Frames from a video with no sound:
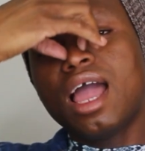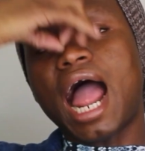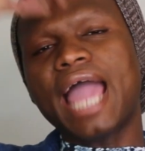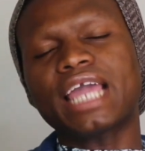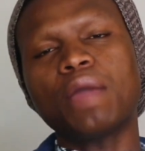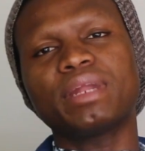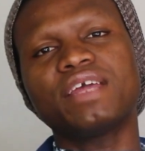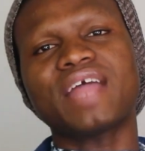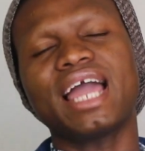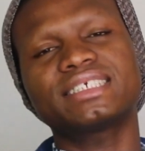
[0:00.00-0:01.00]
I can't
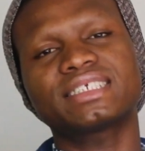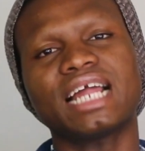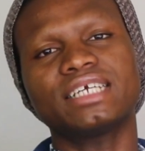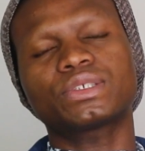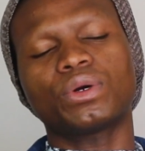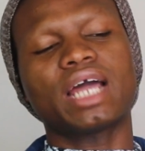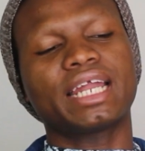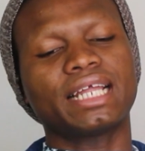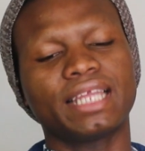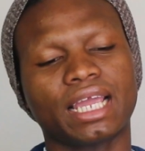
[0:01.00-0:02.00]
believe that a study told her
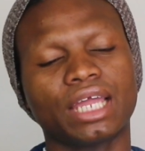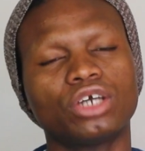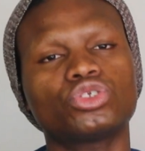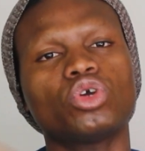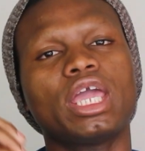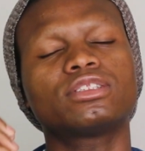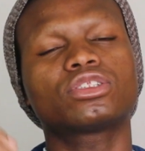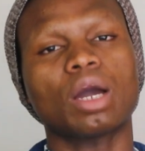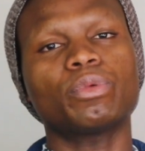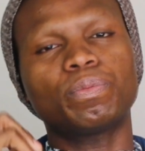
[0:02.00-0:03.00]
that they cannot do a
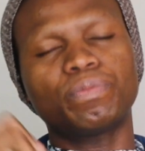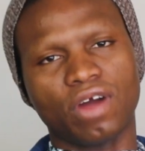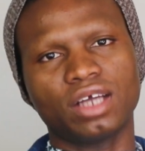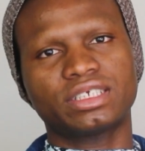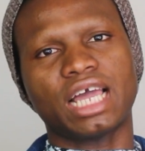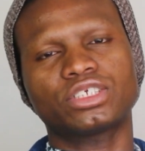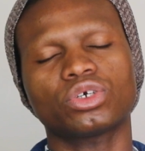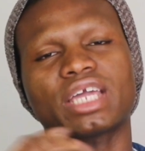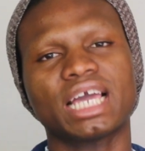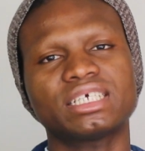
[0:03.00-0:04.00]
double process
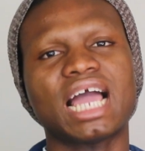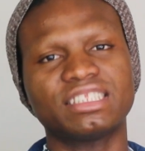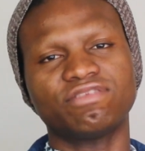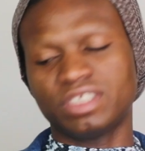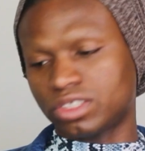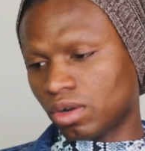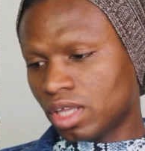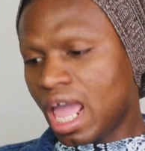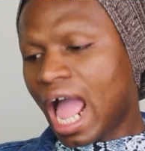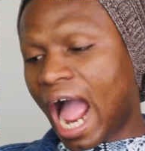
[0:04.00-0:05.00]
to get her the
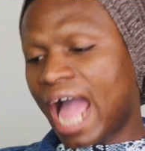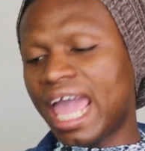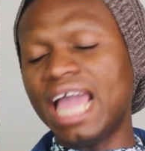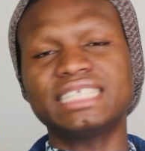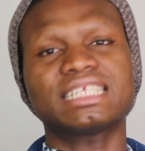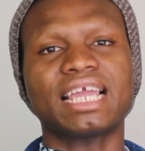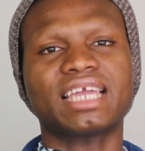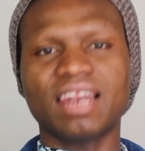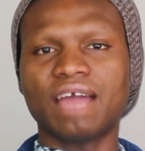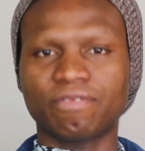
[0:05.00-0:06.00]
result. Her hair is like
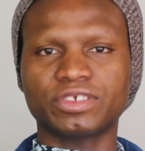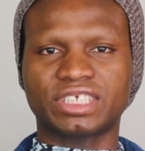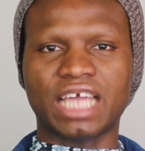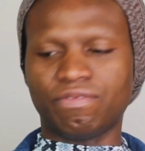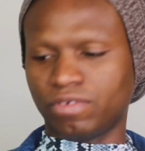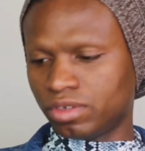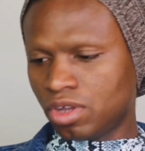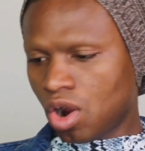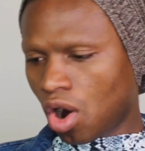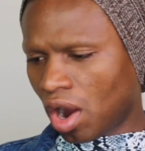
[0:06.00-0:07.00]
a level 7.
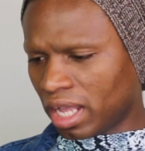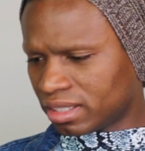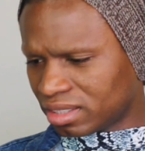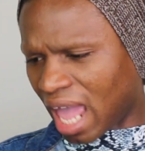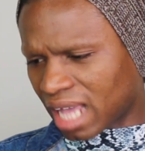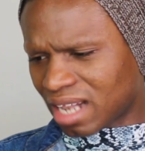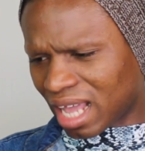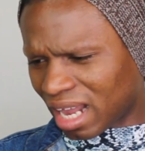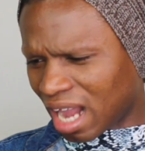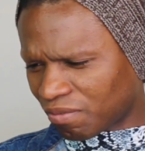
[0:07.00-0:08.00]
Or yeah, it's
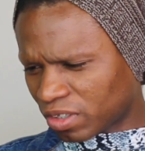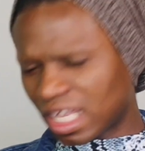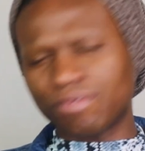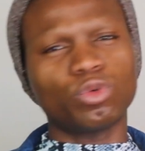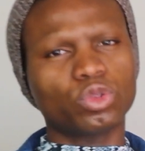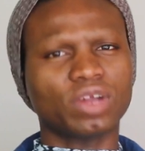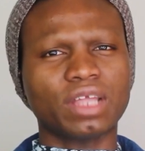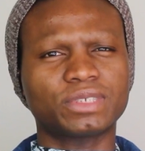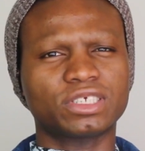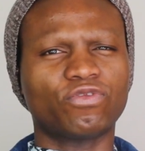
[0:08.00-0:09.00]
like a level 7 with what
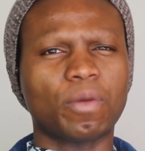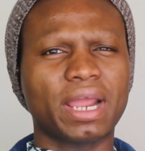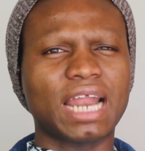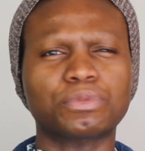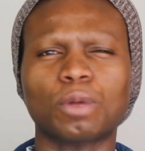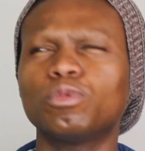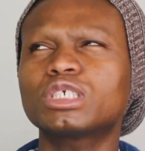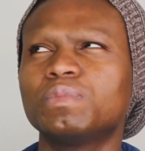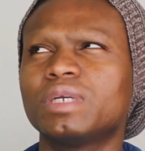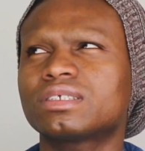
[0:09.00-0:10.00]
I'm seeing from my laptop.
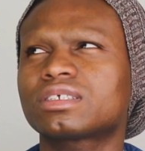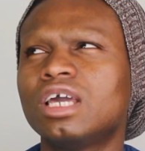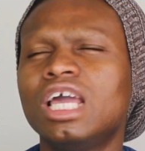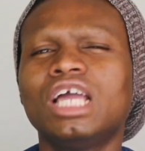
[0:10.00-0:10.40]
Which means